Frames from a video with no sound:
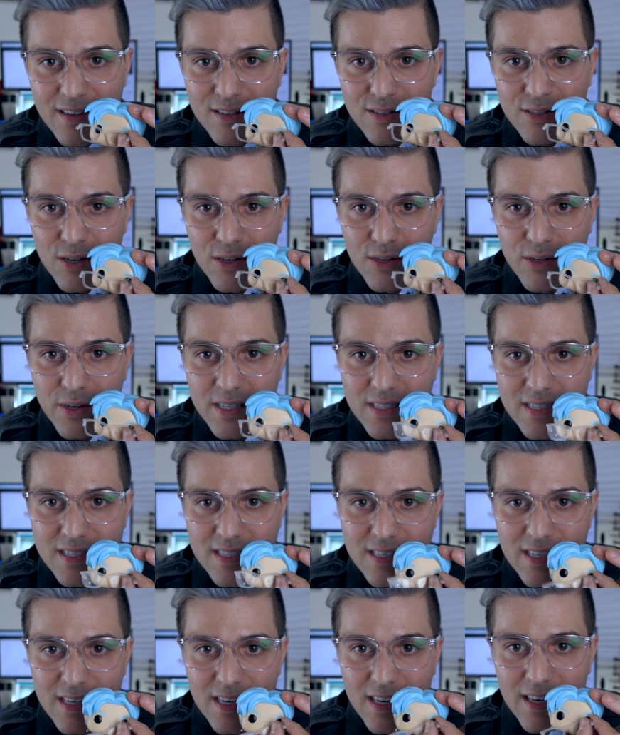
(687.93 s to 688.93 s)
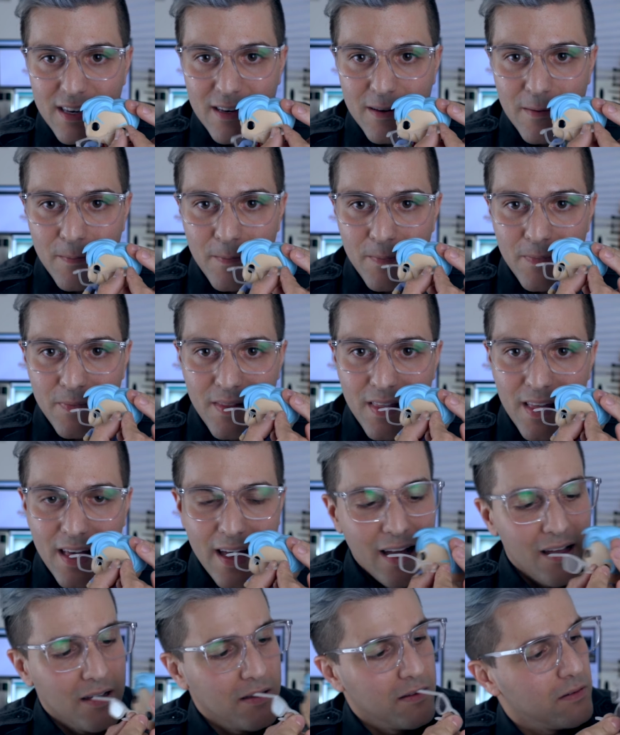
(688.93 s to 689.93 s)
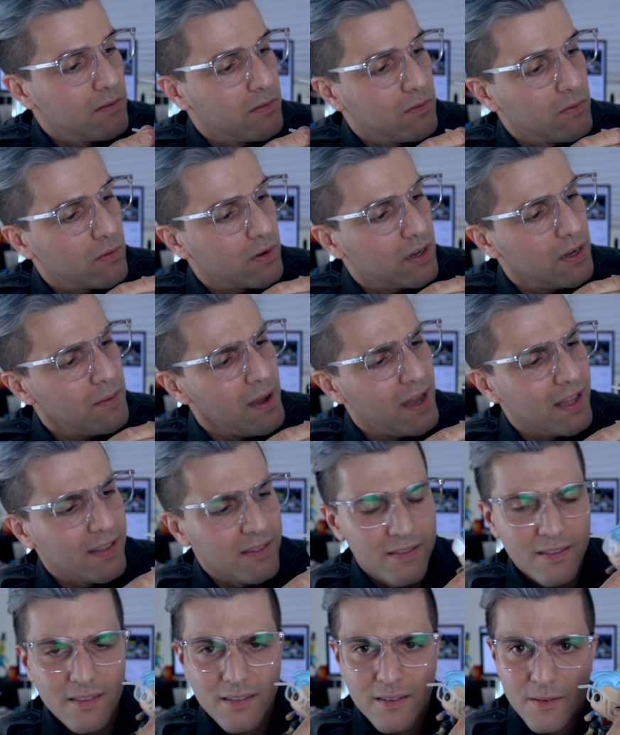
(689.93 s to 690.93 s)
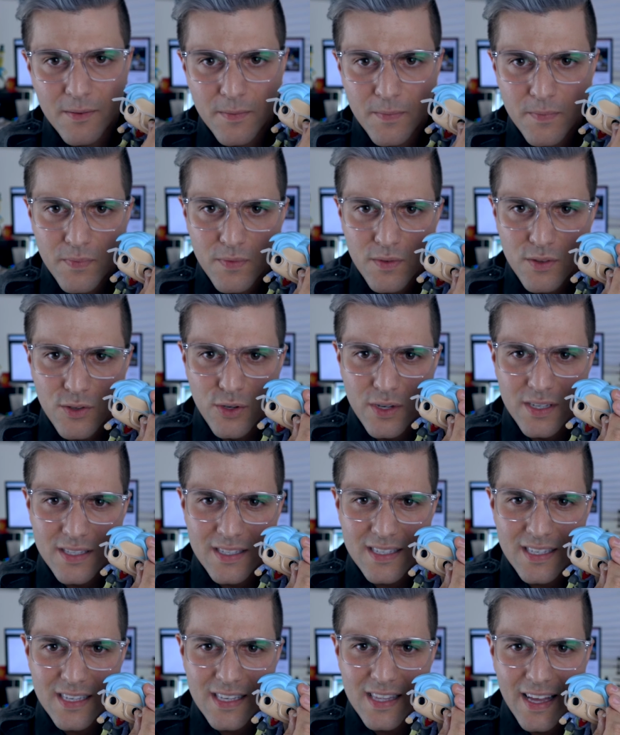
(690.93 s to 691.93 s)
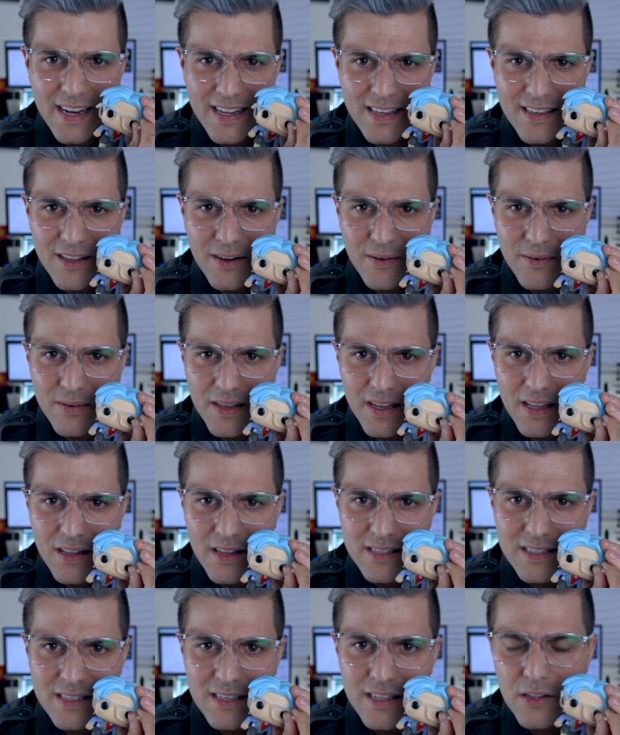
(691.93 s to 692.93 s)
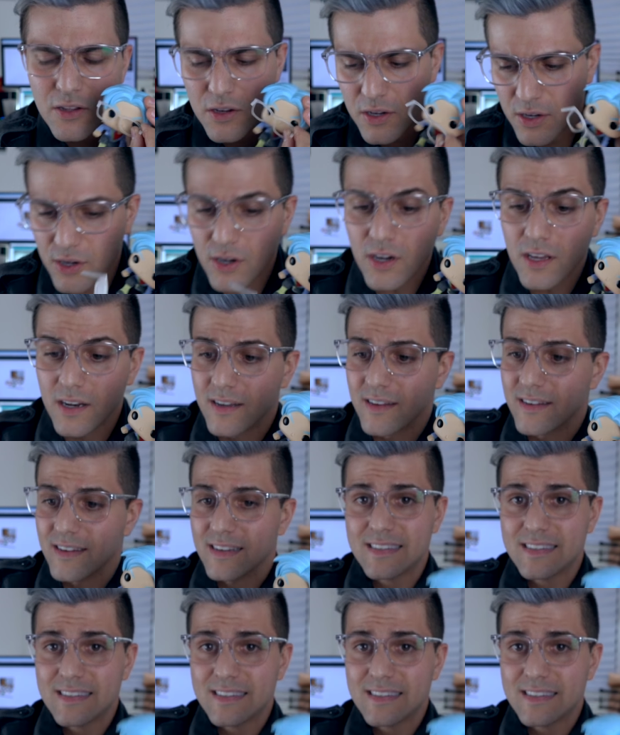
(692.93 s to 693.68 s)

So you can see that, come on, you can see that, you know, it, it's gonna look good.